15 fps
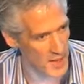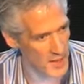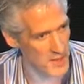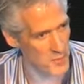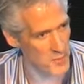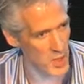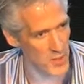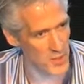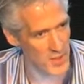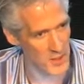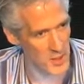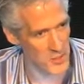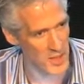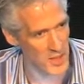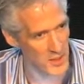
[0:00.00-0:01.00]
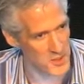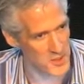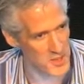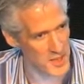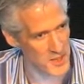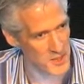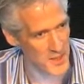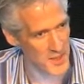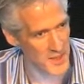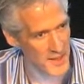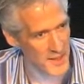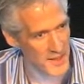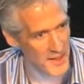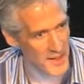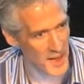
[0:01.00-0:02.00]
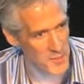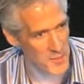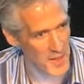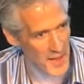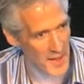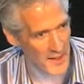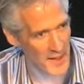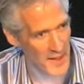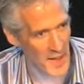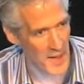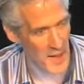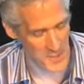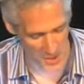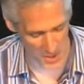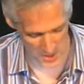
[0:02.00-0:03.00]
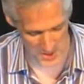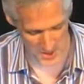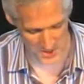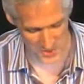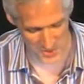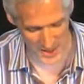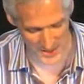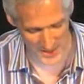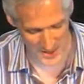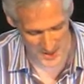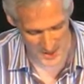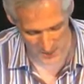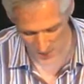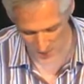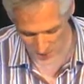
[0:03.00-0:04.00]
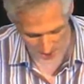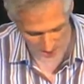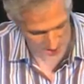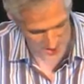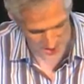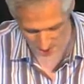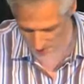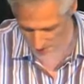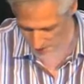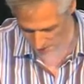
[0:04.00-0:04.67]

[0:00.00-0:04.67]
and they're probably a little bit contradictory. Um, and I, am not sort of backing this up with rigorous theory